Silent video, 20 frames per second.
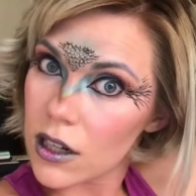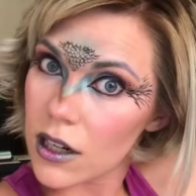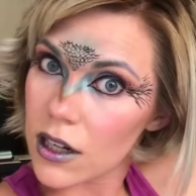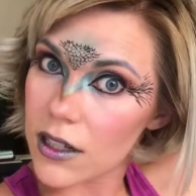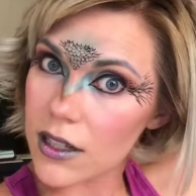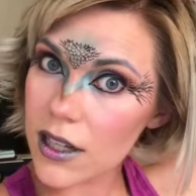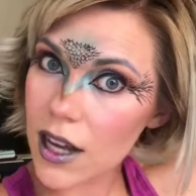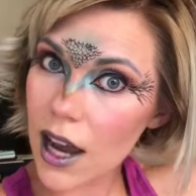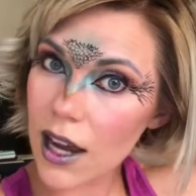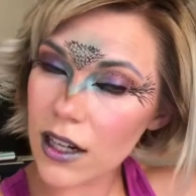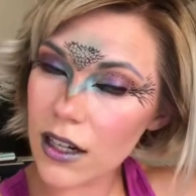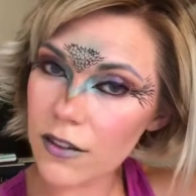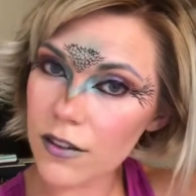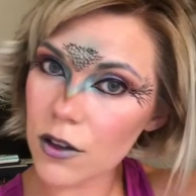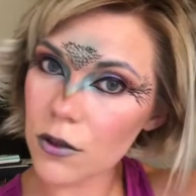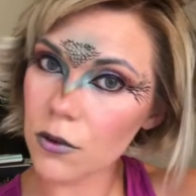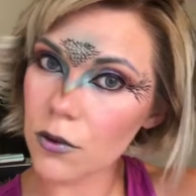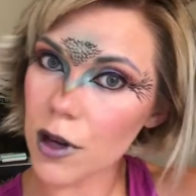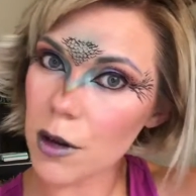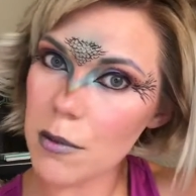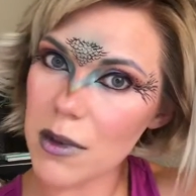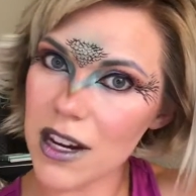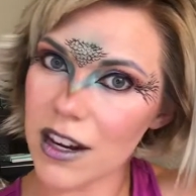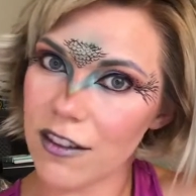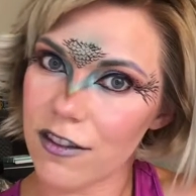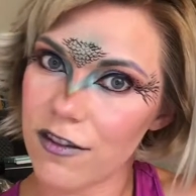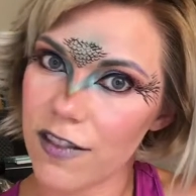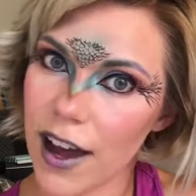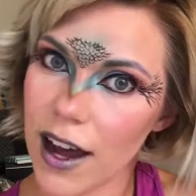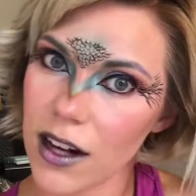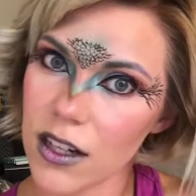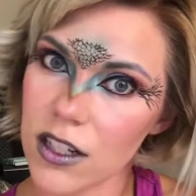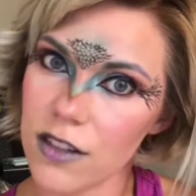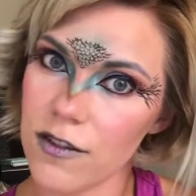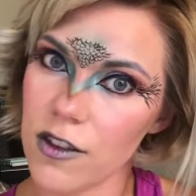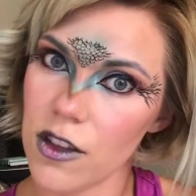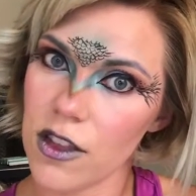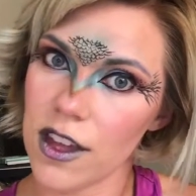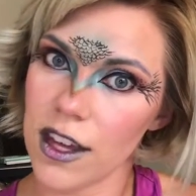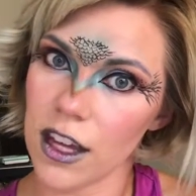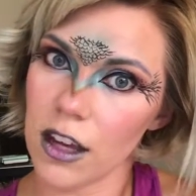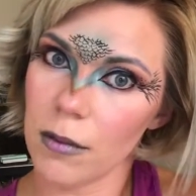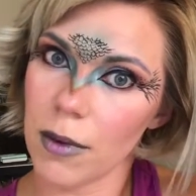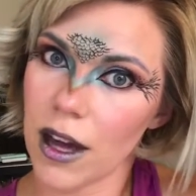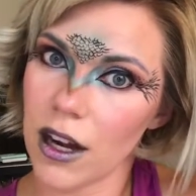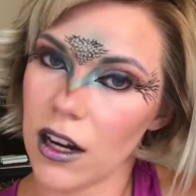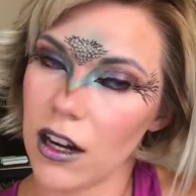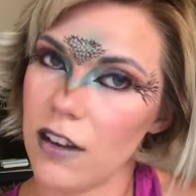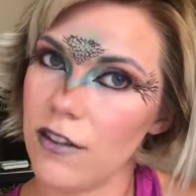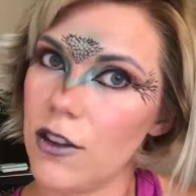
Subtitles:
It's kind of a ribbon effect if you think about it.